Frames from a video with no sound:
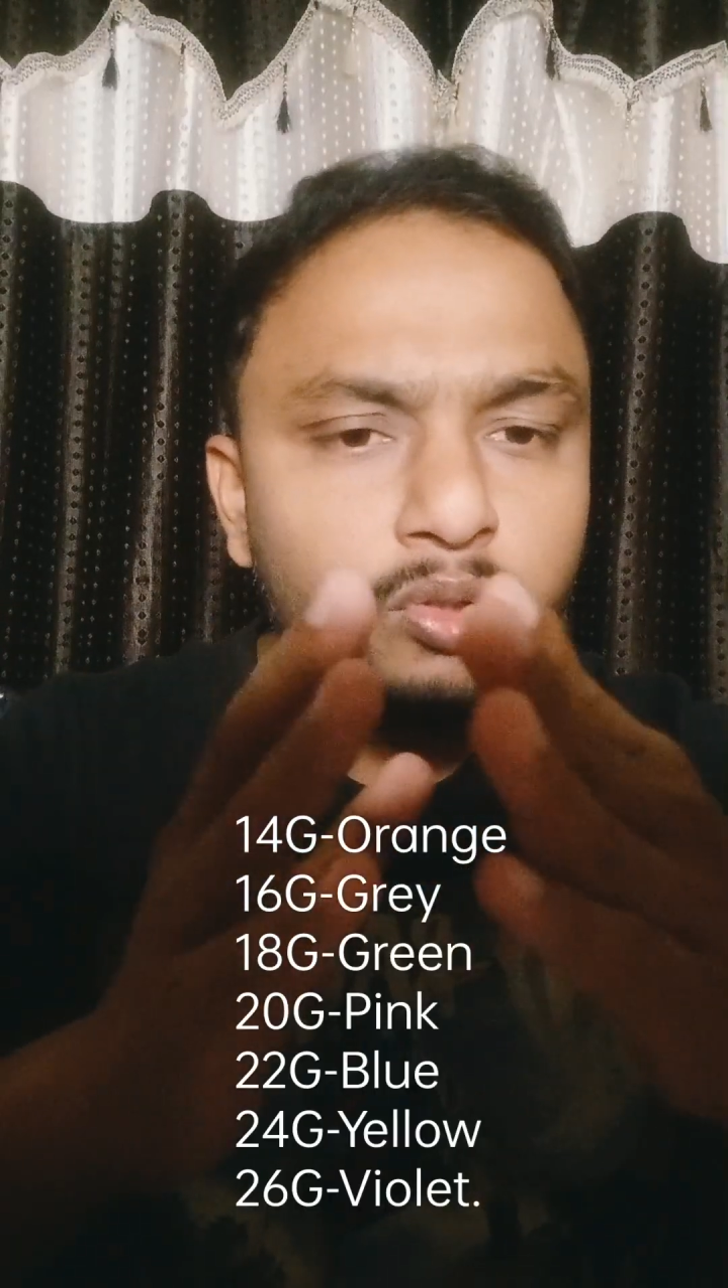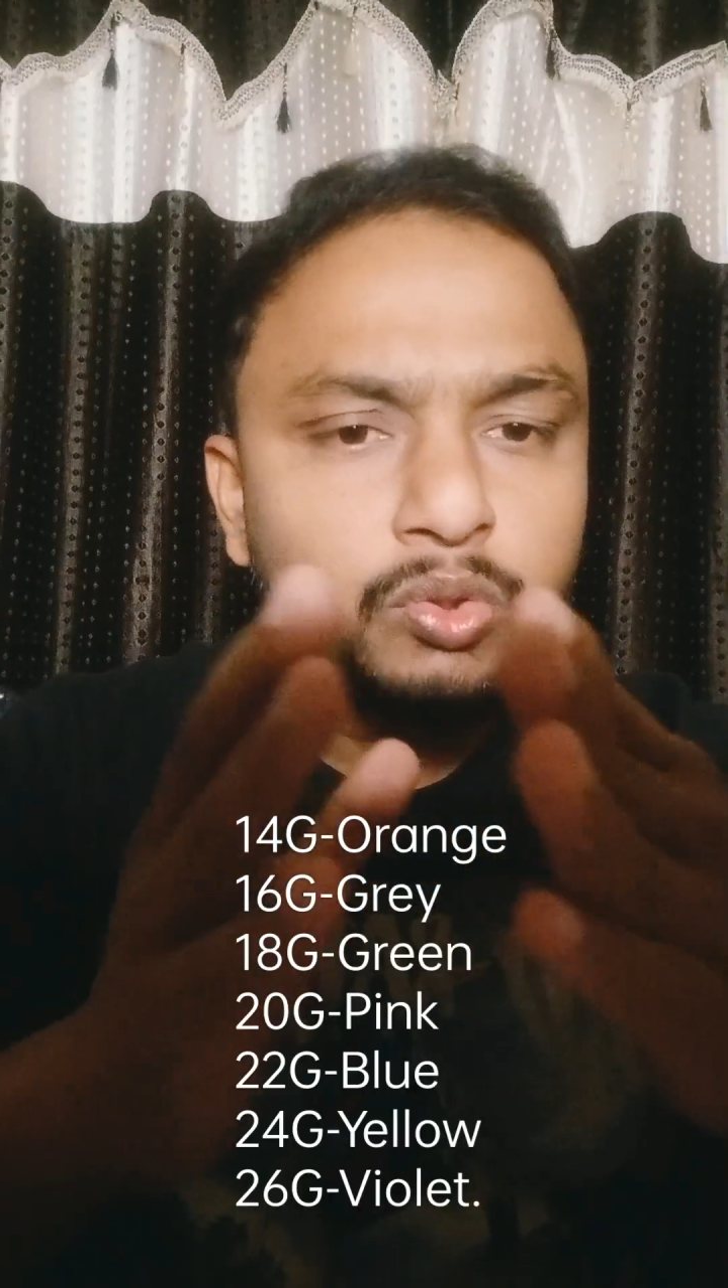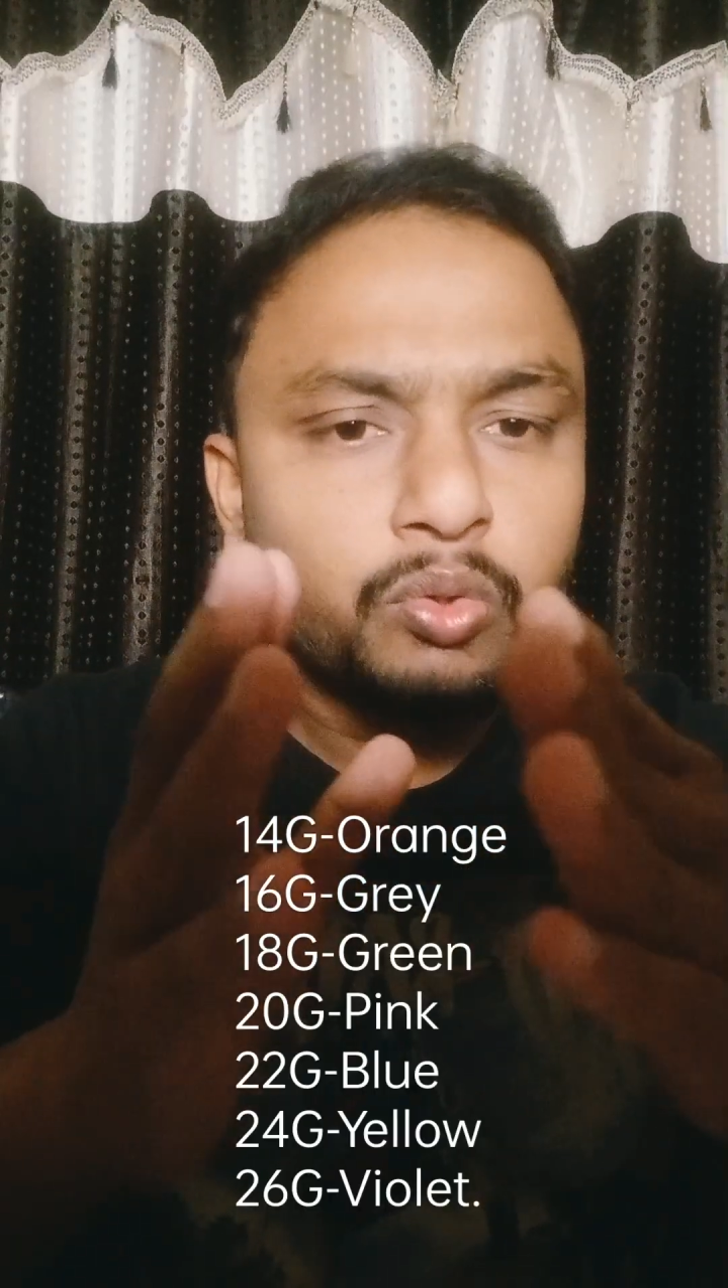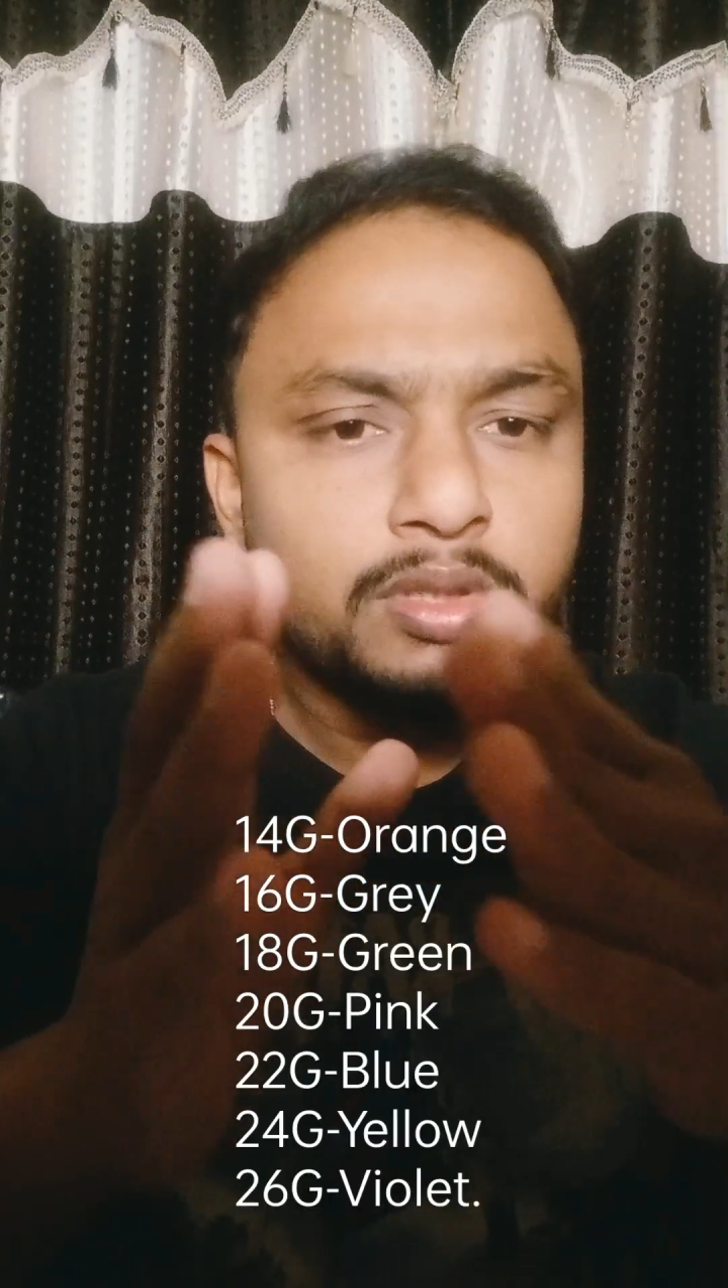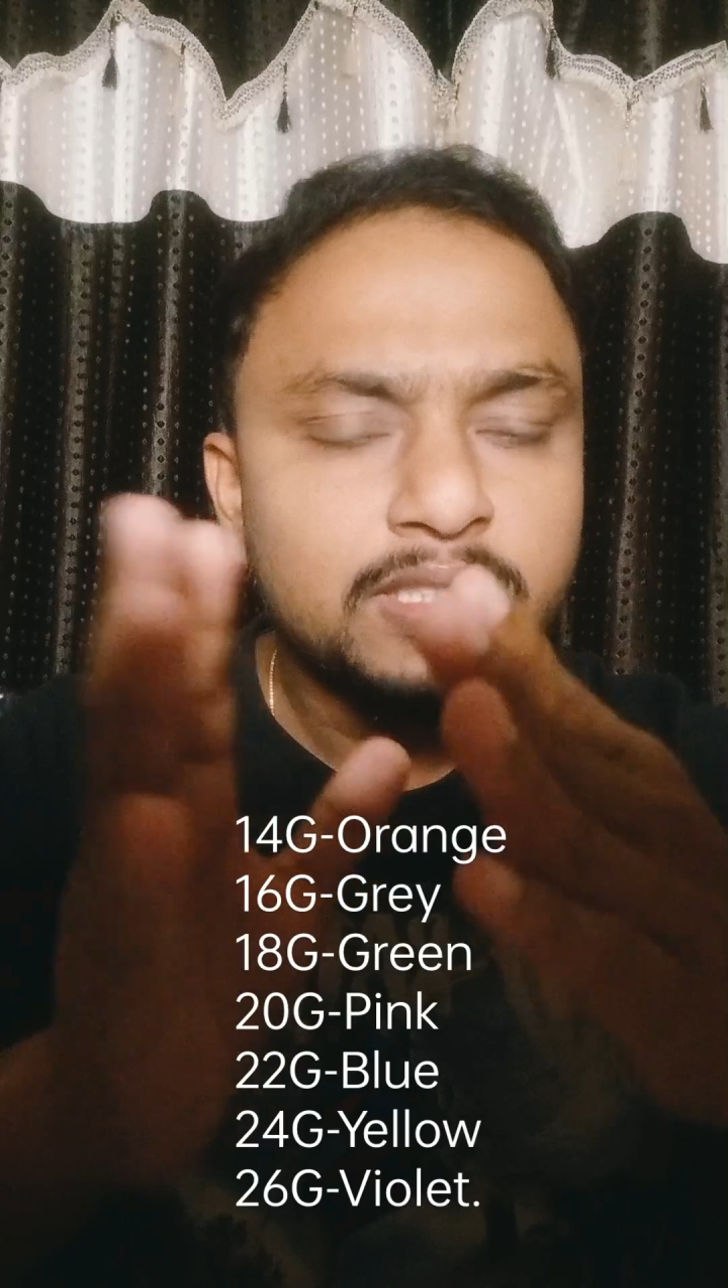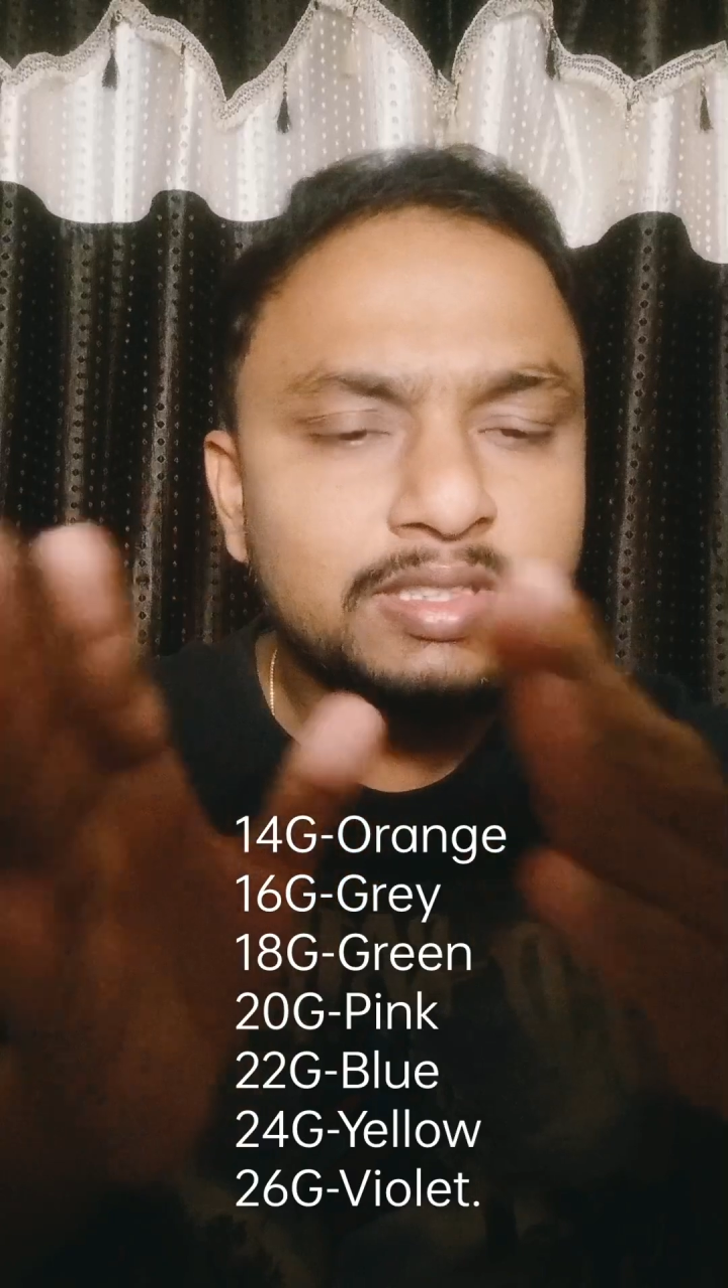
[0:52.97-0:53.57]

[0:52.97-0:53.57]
to show you the